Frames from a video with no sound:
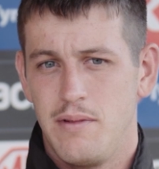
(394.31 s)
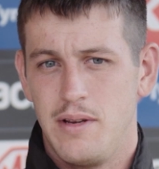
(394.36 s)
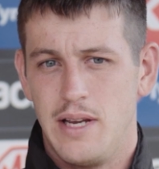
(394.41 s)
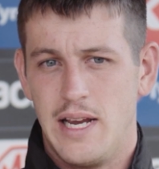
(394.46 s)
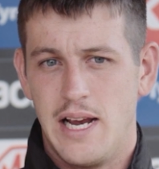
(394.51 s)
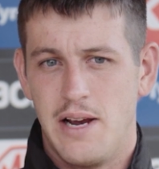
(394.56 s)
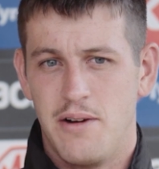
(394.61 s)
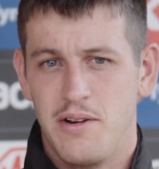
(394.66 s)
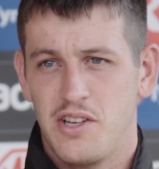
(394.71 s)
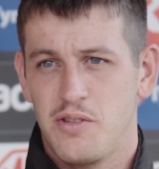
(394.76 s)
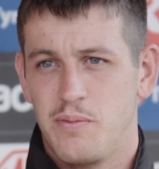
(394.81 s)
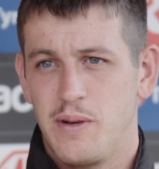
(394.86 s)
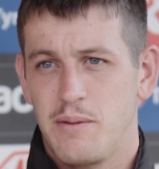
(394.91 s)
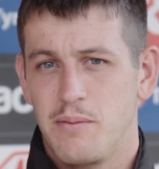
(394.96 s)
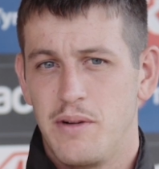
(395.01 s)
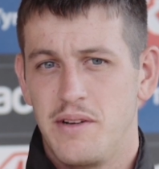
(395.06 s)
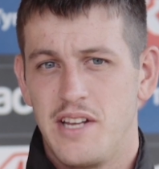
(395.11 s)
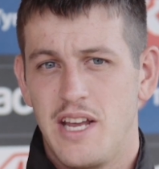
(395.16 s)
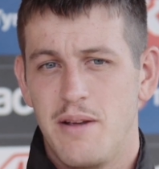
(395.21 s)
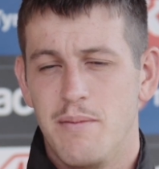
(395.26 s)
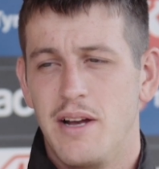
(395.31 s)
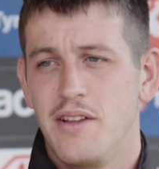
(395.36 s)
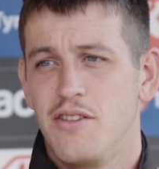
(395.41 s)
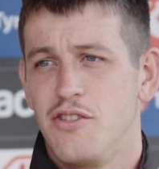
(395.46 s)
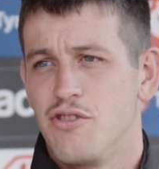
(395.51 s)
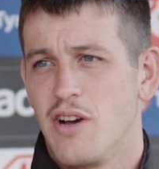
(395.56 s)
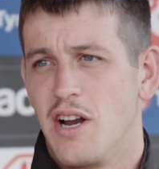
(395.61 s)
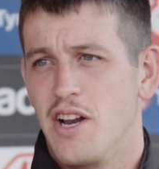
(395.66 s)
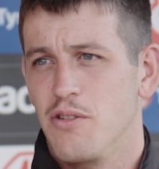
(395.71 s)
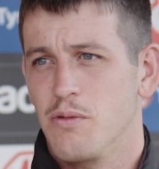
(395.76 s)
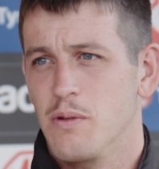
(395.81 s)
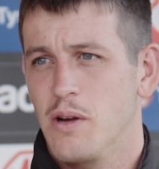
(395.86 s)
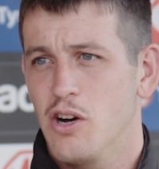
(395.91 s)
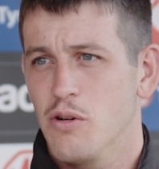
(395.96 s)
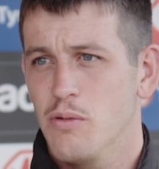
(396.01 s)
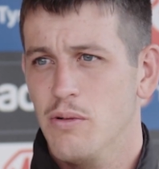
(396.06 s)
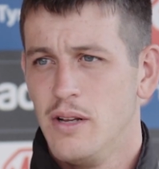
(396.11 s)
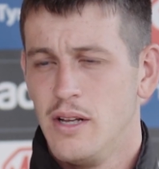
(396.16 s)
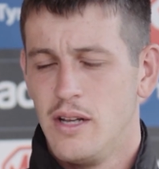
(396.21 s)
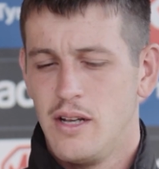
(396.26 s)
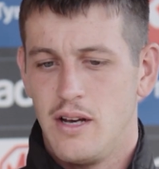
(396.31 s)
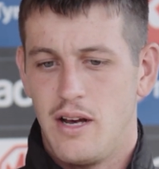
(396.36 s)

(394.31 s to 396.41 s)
yeah, how I expect my teammates to train as well.